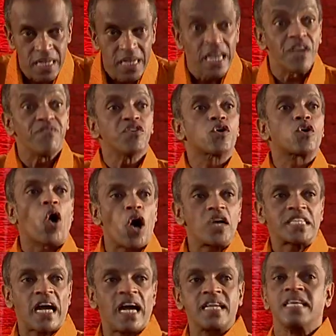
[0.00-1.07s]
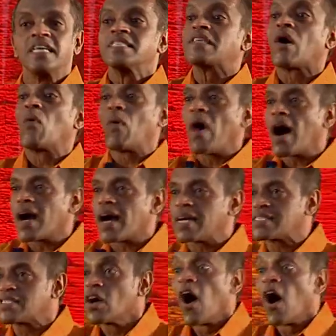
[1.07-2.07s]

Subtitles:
If you quoted the words